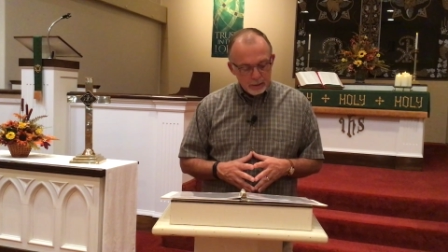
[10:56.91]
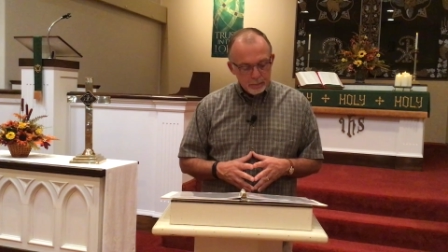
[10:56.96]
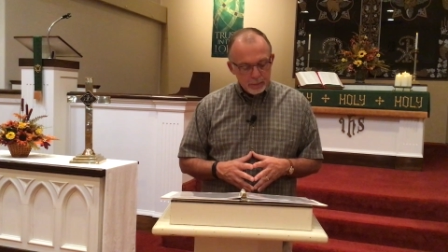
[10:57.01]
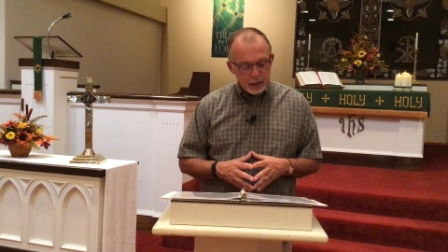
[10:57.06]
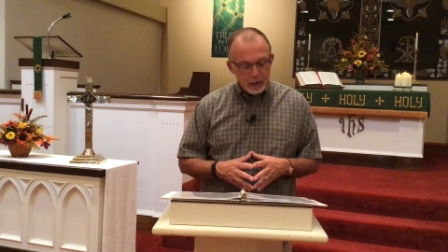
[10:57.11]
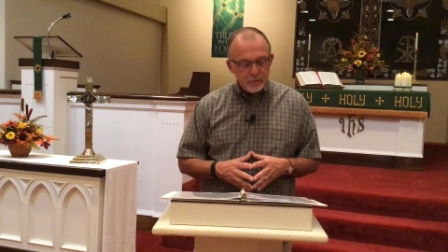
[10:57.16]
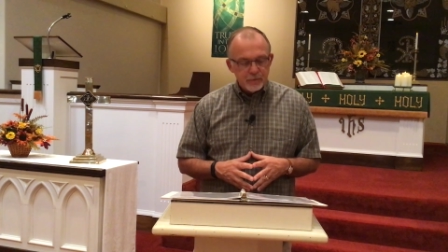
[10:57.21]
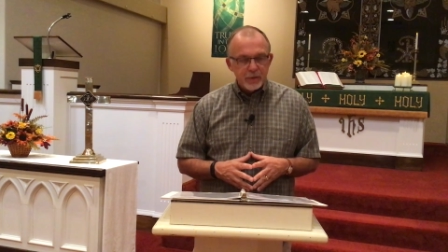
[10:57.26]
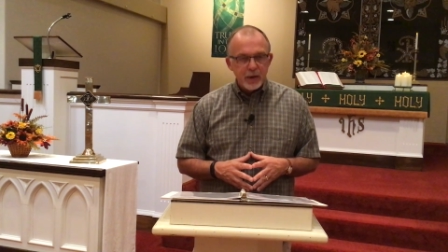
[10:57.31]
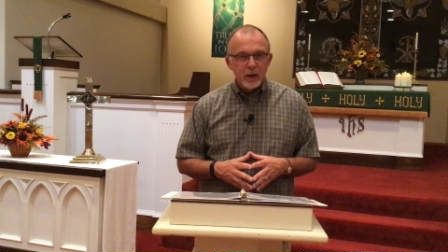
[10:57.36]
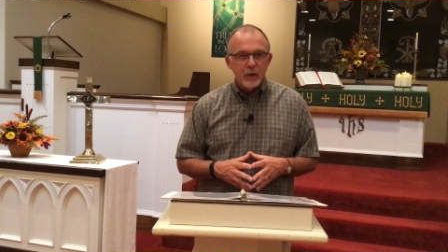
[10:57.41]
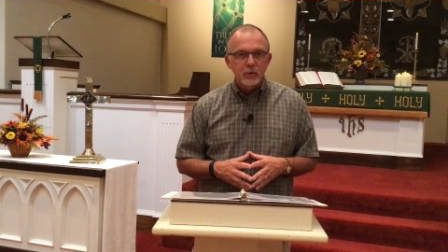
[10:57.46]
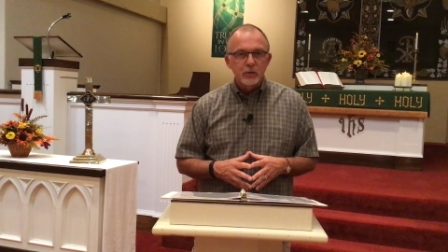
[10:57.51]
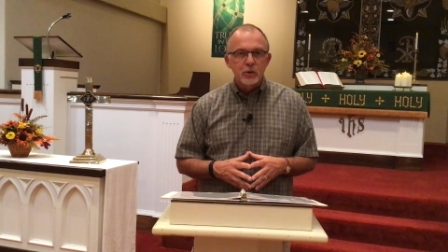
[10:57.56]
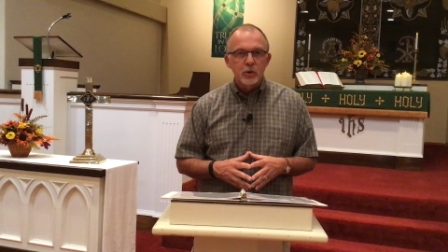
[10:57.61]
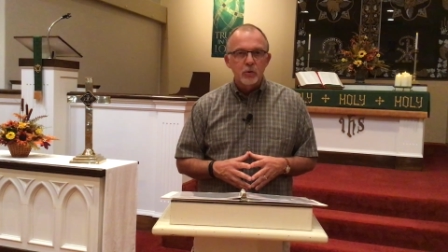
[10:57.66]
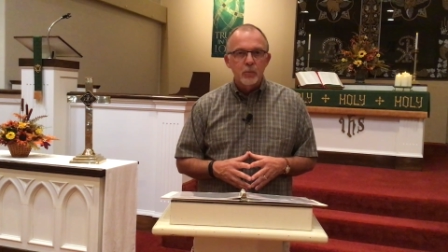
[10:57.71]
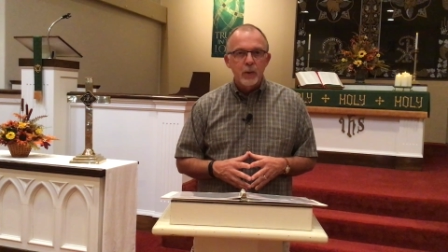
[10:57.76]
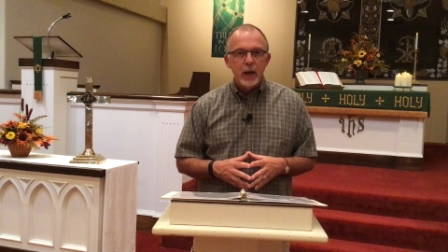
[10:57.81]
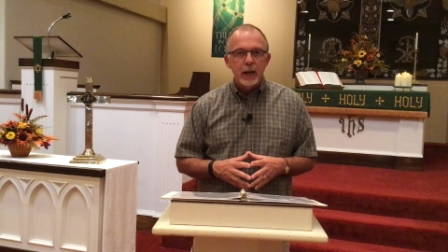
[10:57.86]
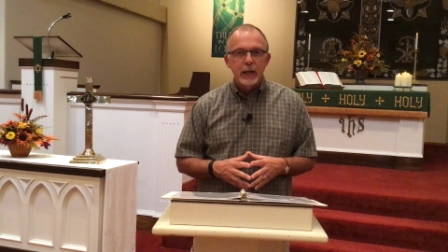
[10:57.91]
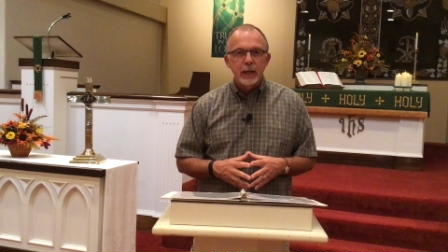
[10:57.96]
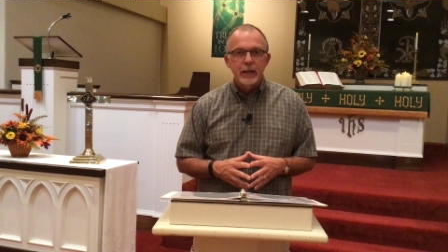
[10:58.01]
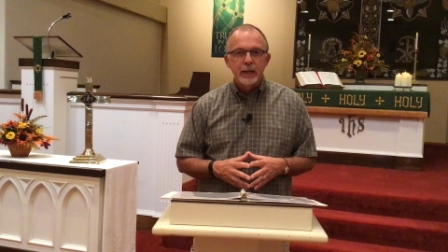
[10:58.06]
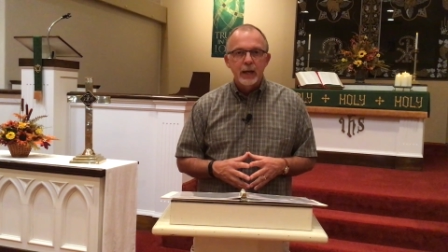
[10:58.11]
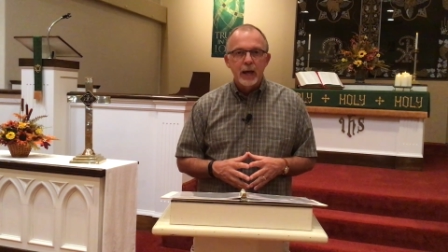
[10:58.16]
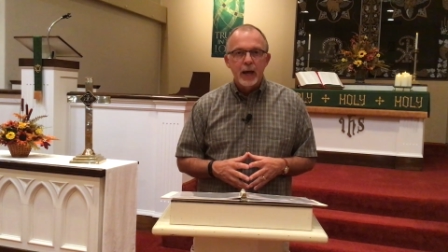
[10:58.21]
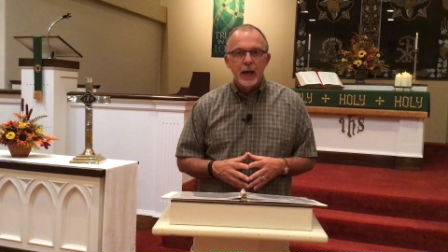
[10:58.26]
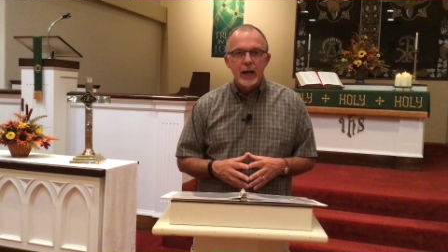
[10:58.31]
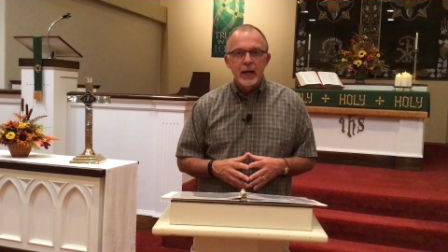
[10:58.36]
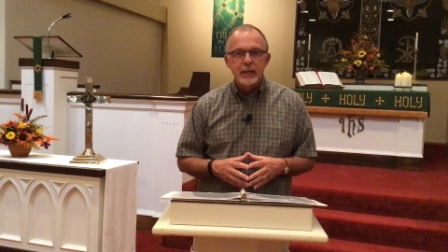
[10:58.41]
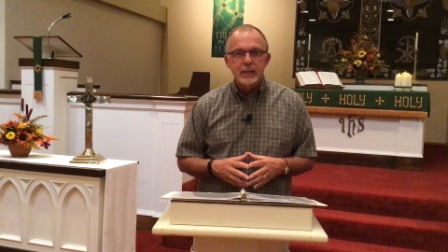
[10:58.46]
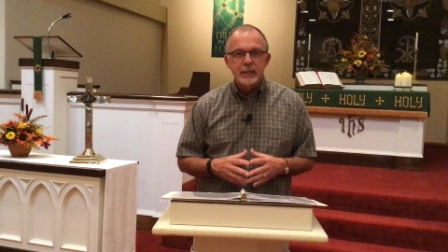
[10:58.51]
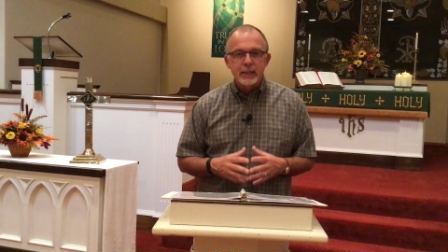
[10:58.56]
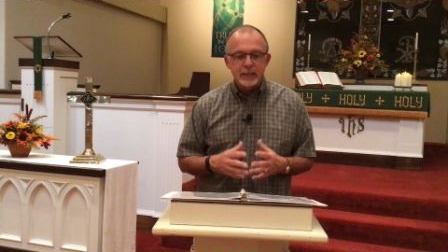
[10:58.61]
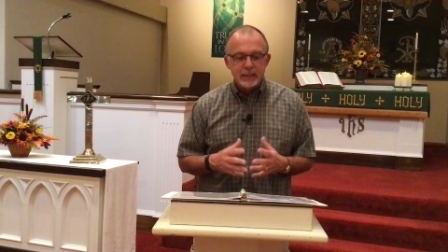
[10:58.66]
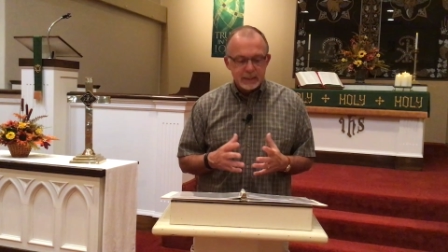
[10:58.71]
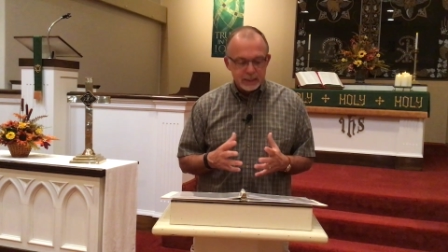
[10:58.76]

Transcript: but he failed to recognize that